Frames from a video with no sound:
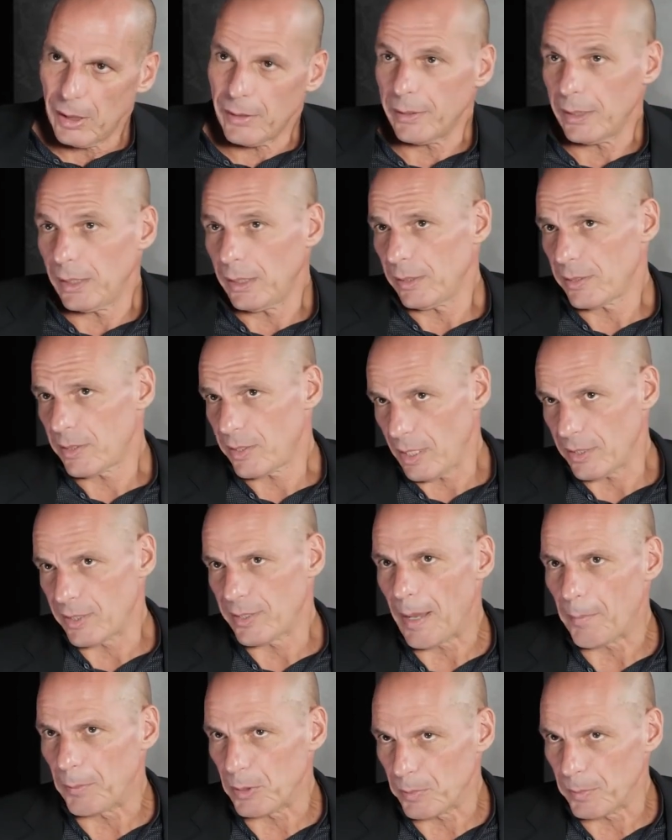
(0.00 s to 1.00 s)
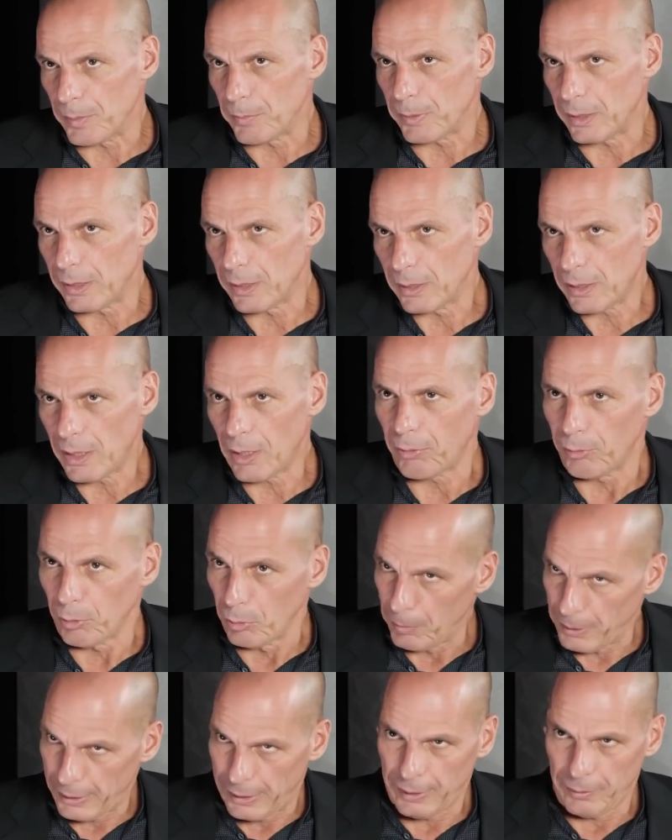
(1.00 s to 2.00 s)
the establishment media, and
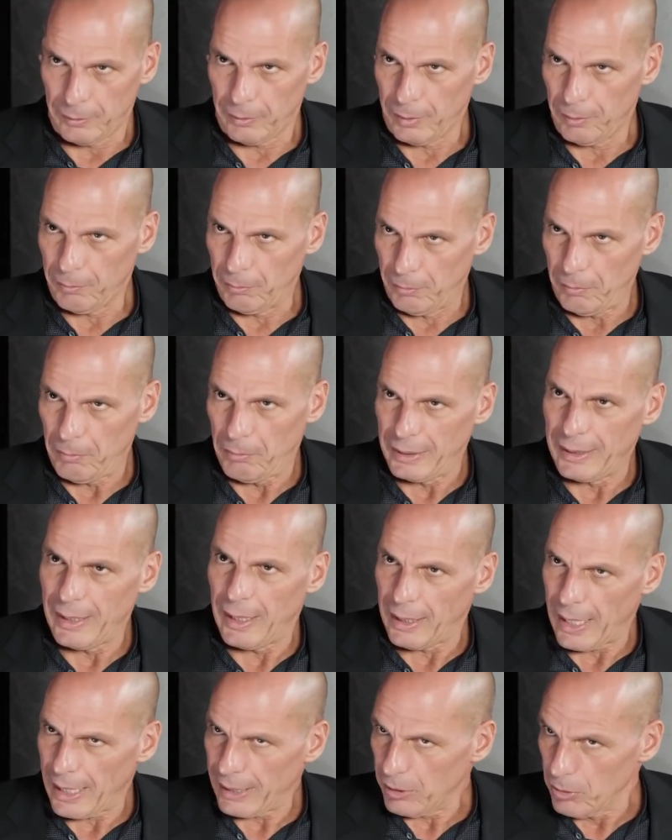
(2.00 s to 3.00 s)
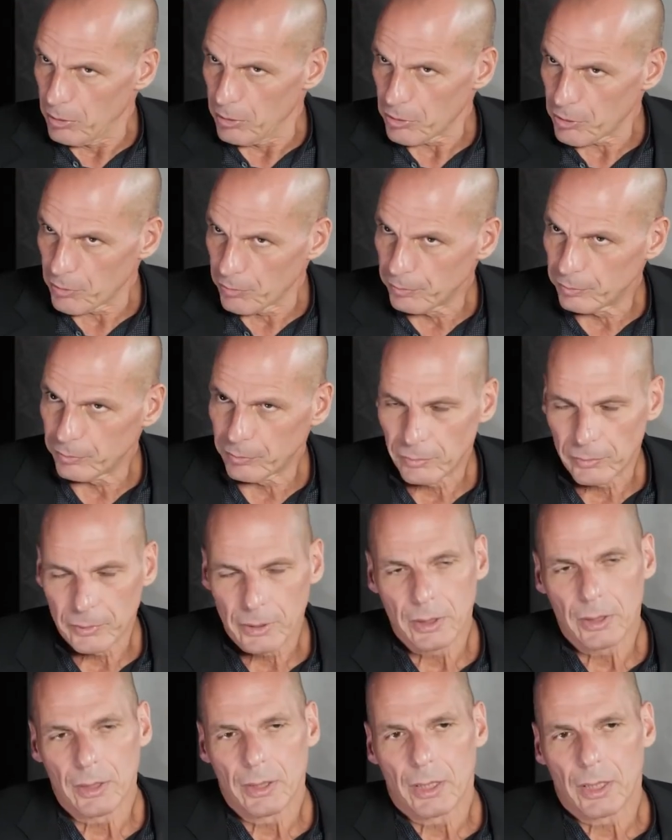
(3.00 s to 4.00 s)
through media like yours,
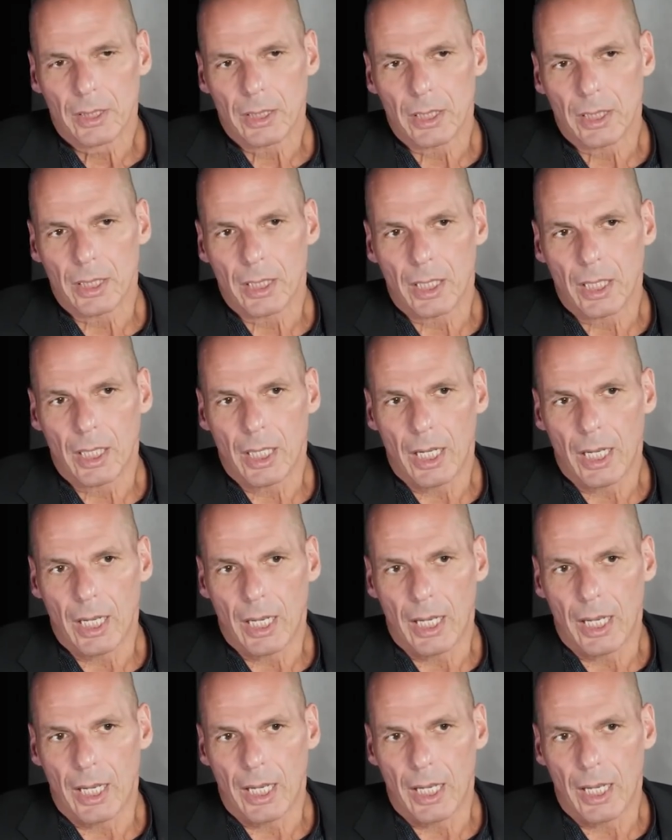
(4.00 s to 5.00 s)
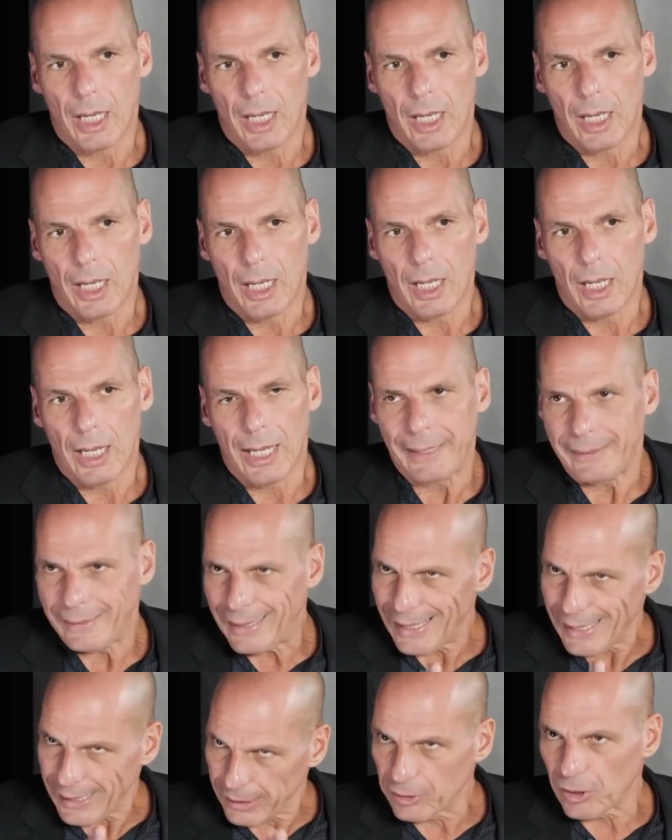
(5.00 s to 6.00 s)
and
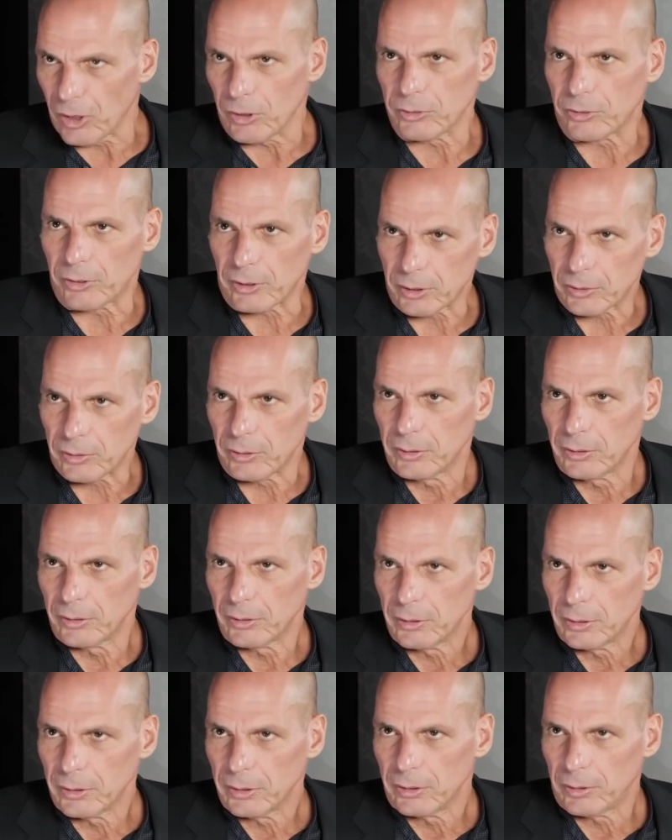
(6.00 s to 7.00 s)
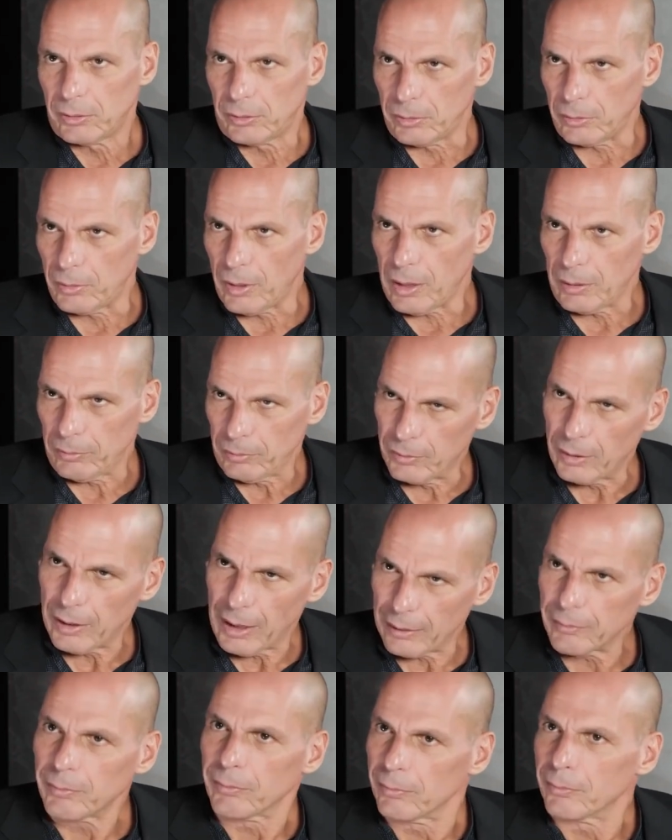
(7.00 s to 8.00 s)
direct contact to
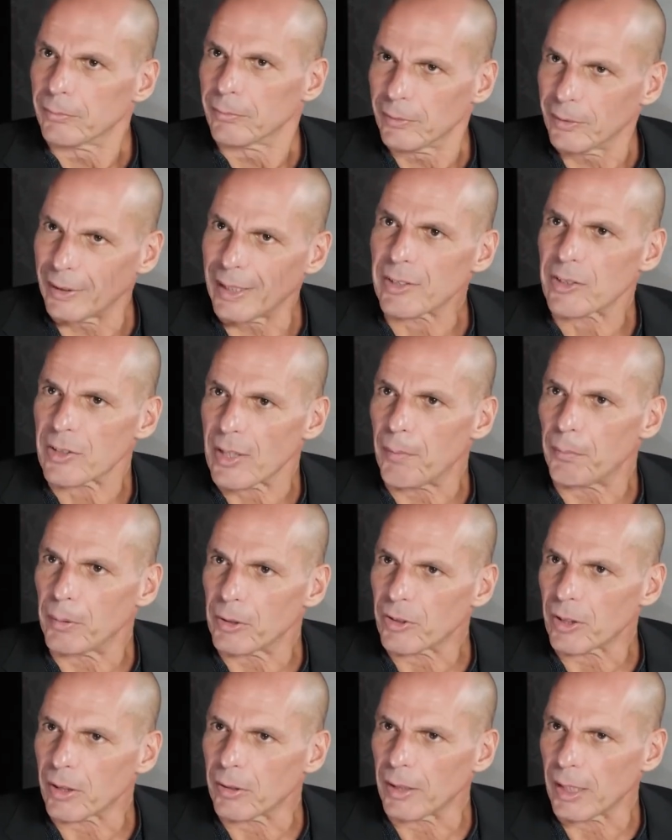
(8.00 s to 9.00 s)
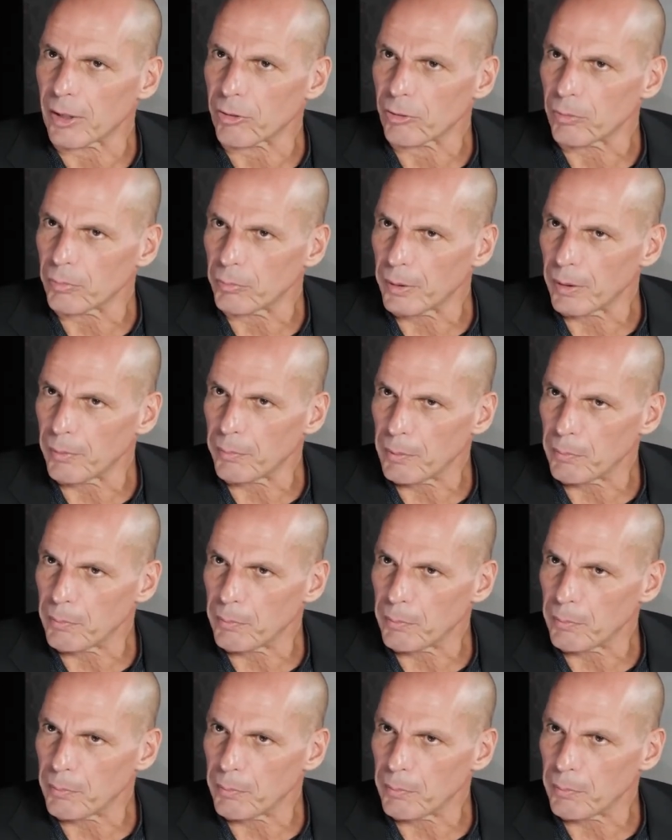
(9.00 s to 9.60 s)
re-establish a connection with the